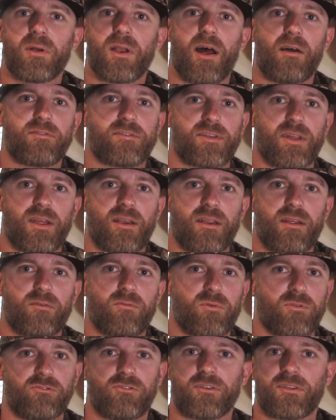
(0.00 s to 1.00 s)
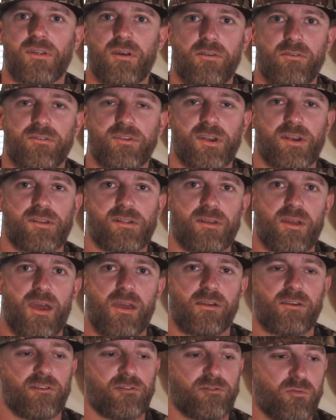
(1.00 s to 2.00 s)
But I've seen it with just 160
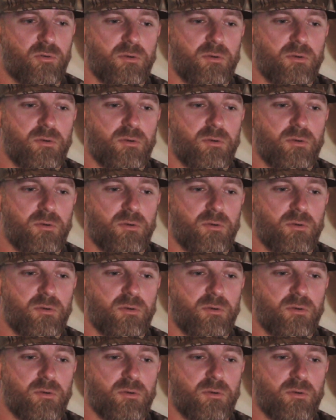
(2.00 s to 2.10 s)
acres.